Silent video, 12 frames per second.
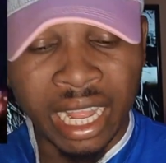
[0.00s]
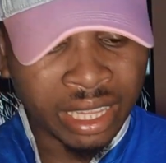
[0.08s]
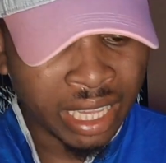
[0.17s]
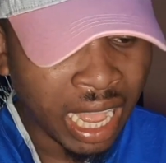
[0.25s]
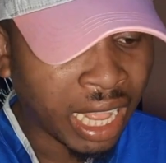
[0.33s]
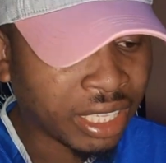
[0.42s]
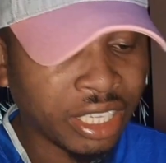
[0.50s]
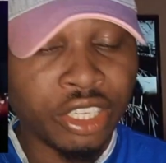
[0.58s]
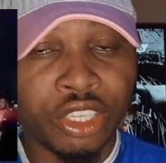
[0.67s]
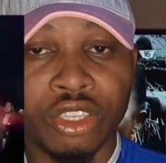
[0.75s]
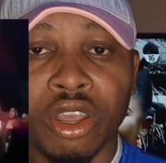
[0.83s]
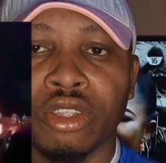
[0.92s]
and that
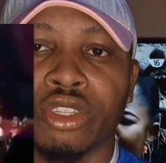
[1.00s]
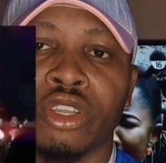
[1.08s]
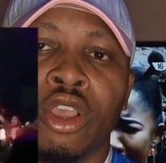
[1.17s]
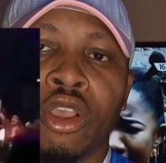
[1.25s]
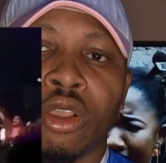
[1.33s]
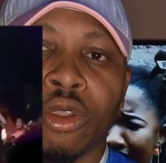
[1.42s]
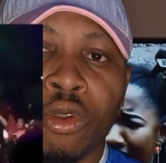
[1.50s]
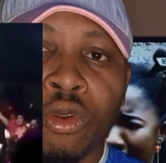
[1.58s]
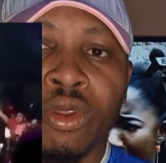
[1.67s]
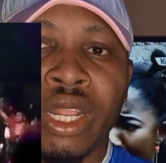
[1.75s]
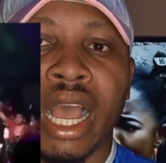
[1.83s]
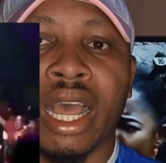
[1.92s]
is not
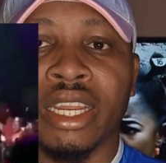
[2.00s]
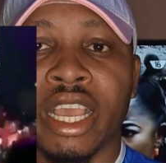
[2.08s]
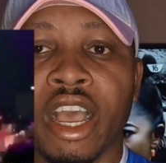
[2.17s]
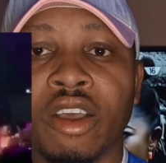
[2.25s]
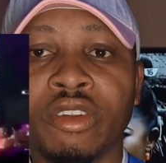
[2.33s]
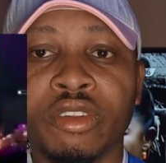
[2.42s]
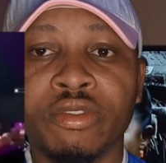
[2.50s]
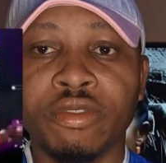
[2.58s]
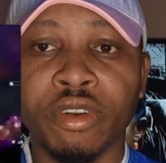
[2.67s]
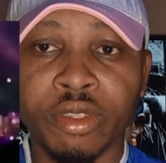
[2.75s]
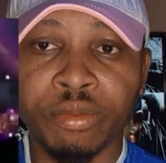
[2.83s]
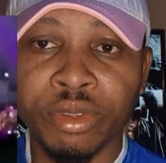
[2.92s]
good and healthy
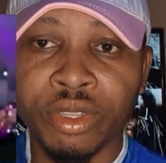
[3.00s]
for the